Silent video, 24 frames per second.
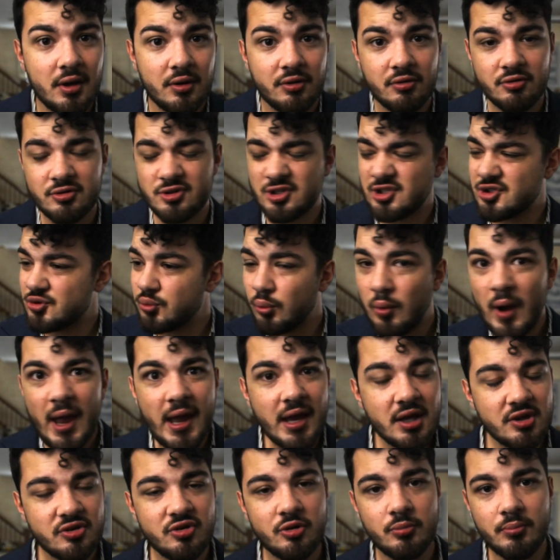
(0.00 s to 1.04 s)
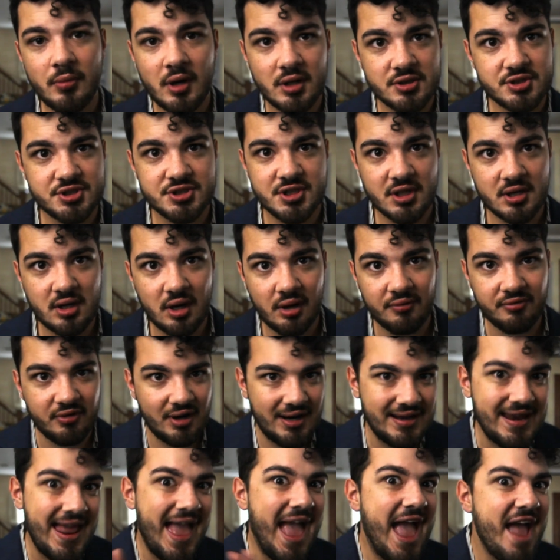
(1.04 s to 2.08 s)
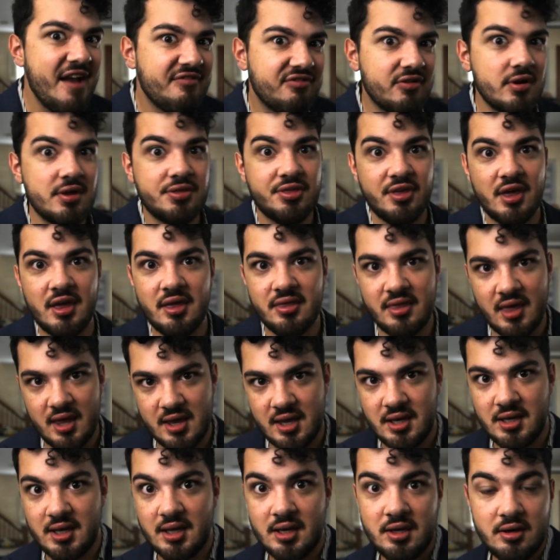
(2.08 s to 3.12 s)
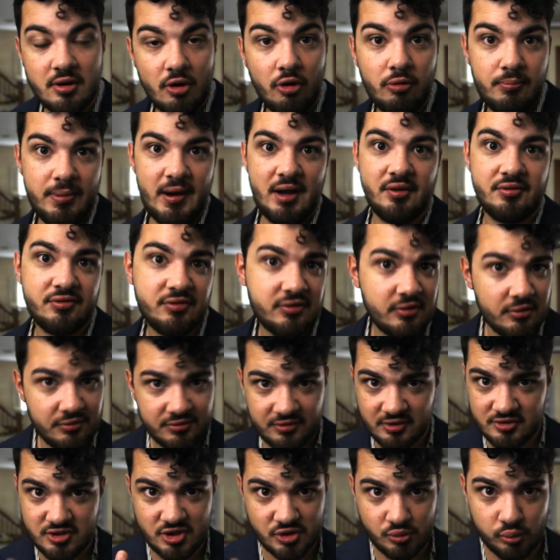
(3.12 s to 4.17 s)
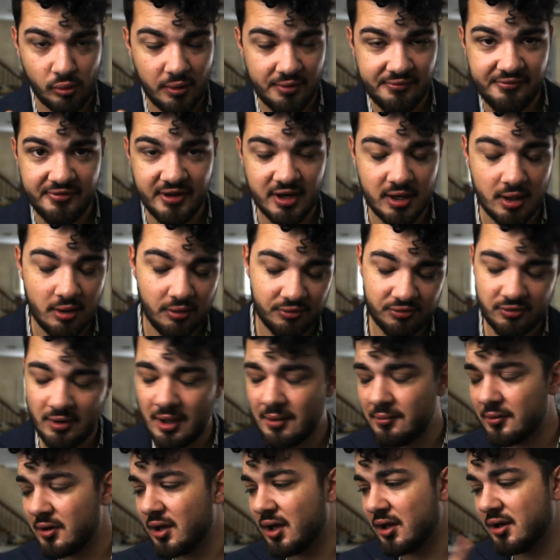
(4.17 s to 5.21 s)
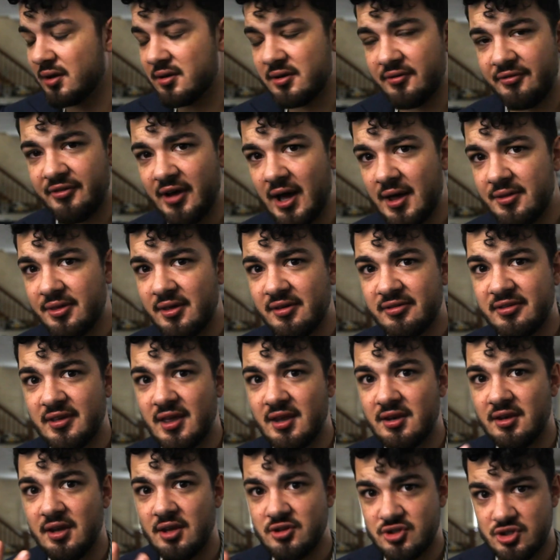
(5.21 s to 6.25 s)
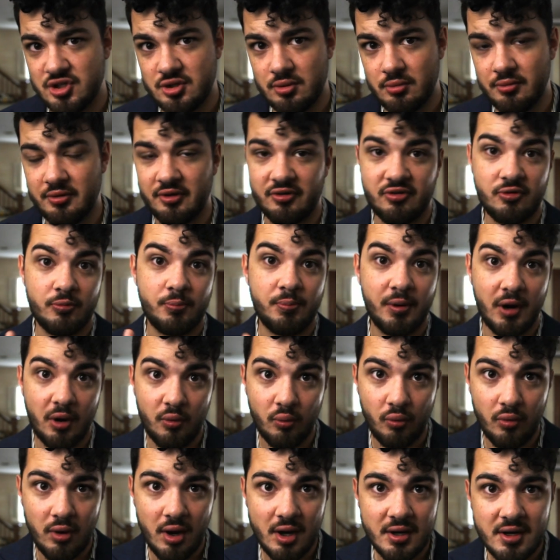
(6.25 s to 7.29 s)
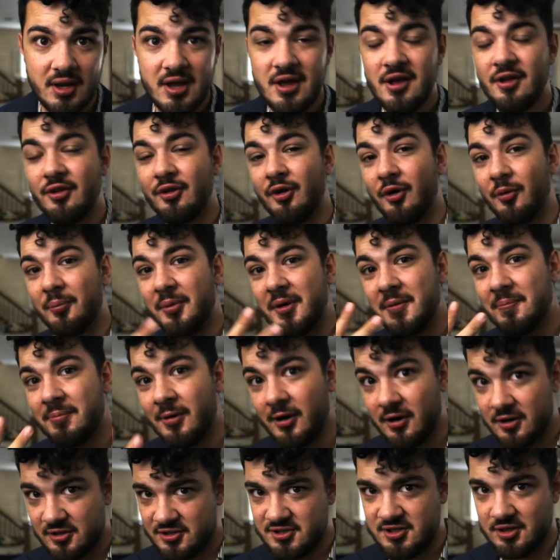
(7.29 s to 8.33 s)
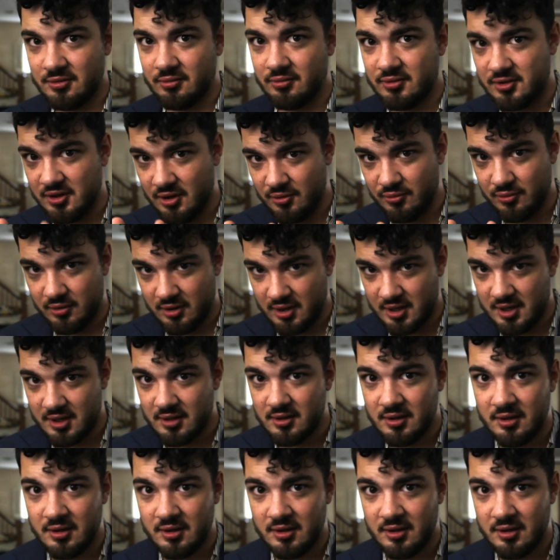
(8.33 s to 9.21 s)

There's just way too much to cover on everything that you need to know about suits in just one video. So I'm gonna divide this into two. This is part one, there'll be part two, don't worry.